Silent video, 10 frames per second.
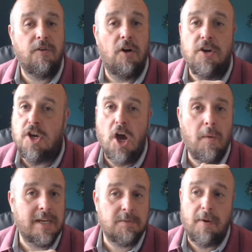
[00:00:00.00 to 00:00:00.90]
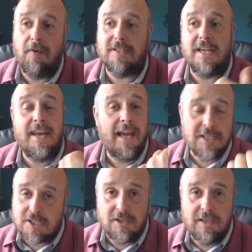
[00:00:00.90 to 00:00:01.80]
no experience, and
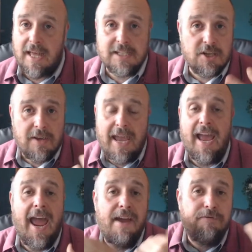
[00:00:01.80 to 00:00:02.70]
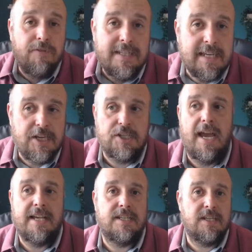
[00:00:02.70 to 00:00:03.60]
that's okay. Every teacher
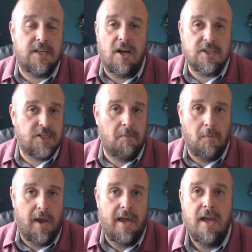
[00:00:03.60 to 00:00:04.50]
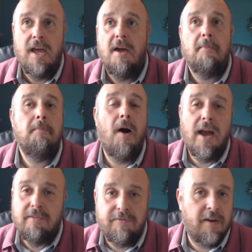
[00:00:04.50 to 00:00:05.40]
has to start somewhere.
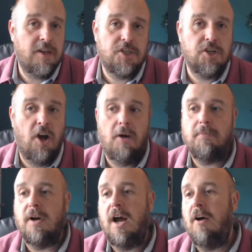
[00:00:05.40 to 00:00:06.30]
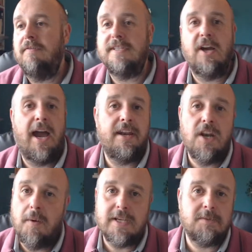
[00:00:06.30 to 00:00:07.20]
My first job, obviously, I had
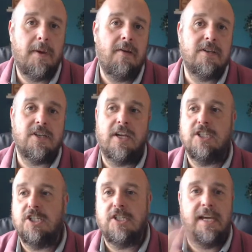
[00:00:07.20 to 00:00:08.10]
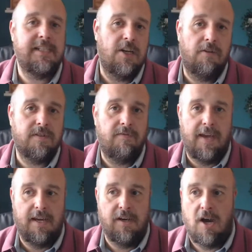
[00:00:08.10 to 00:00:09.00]
no experience. I jetted off to
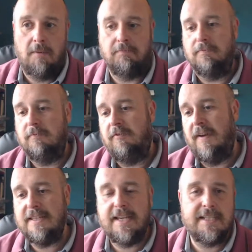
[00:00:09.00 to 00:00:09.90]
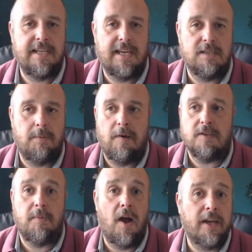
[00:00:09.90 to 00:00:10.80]
Vietnam. Fantastic
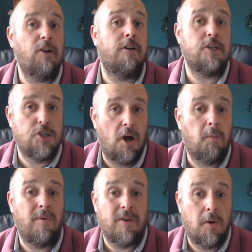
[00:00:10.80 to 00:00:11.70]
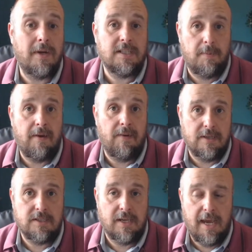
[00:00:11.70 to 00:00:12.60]
experience, but I got a job with no
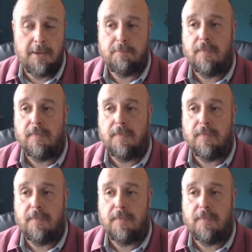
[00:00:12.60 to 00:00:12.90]
experience, okay?